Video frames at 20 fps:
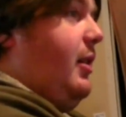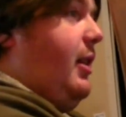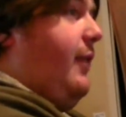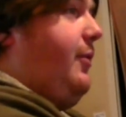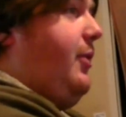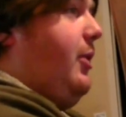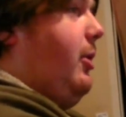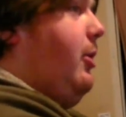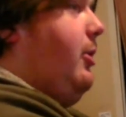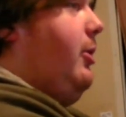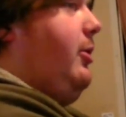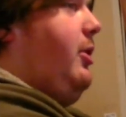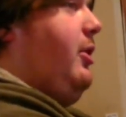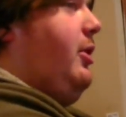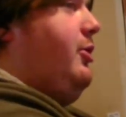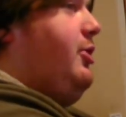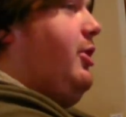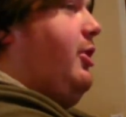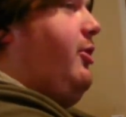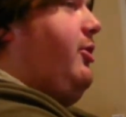if the
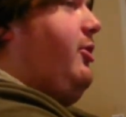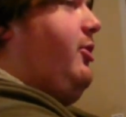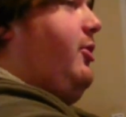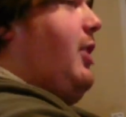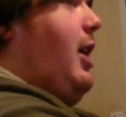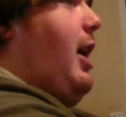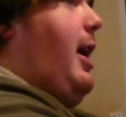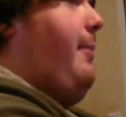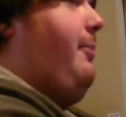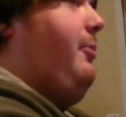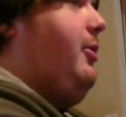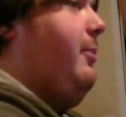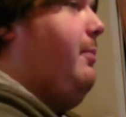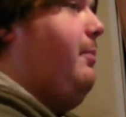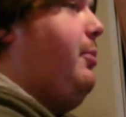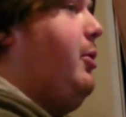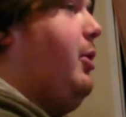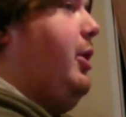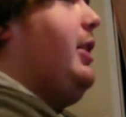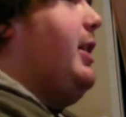Earth just stopped
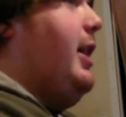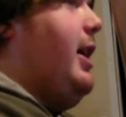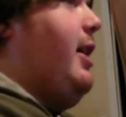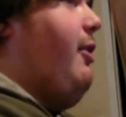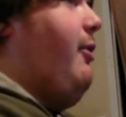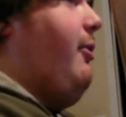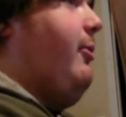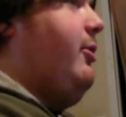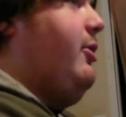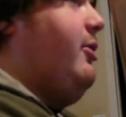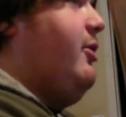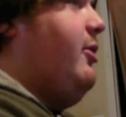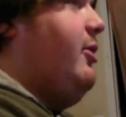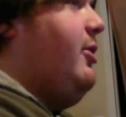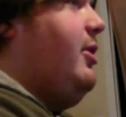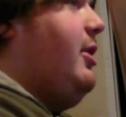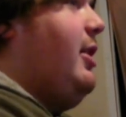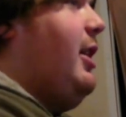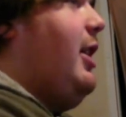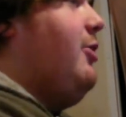putting out
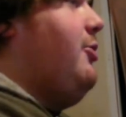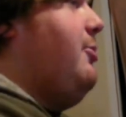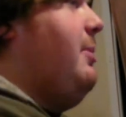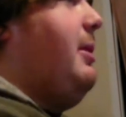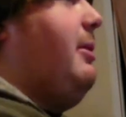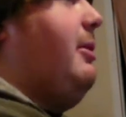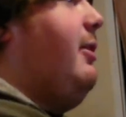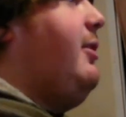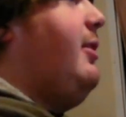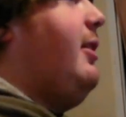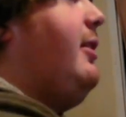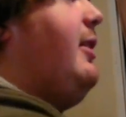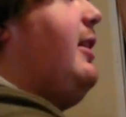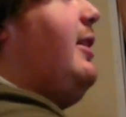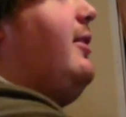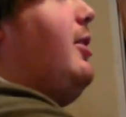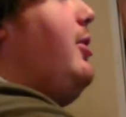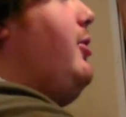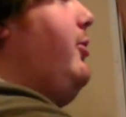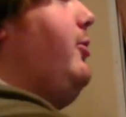entropy, let's say the
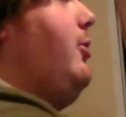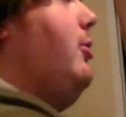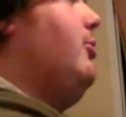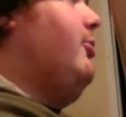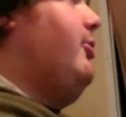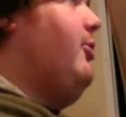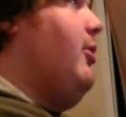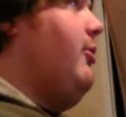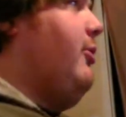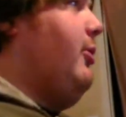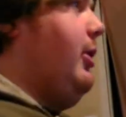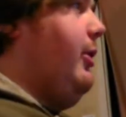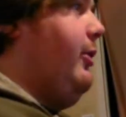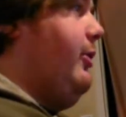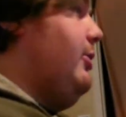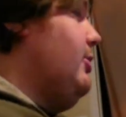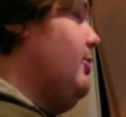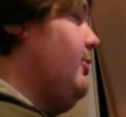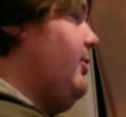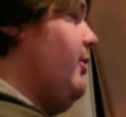entire solar system,
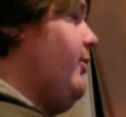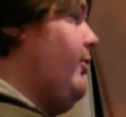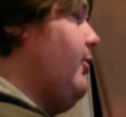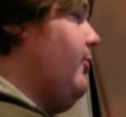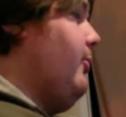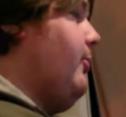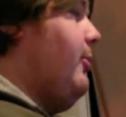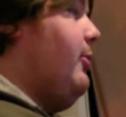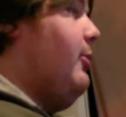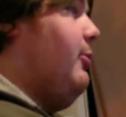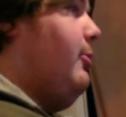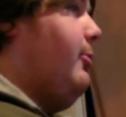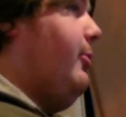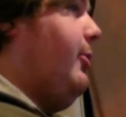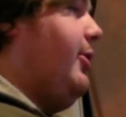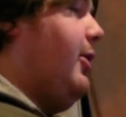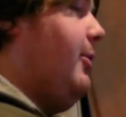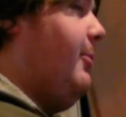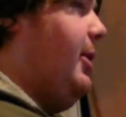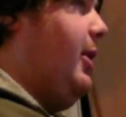because the Earth isn't
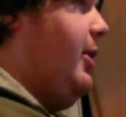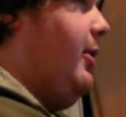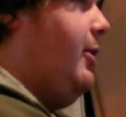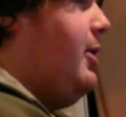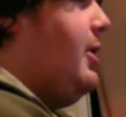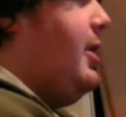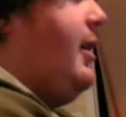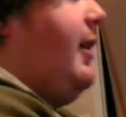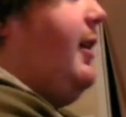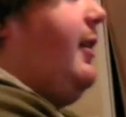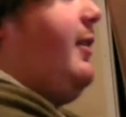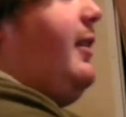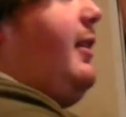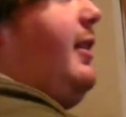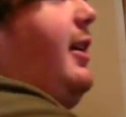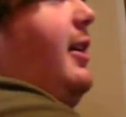always going to be here. Let's say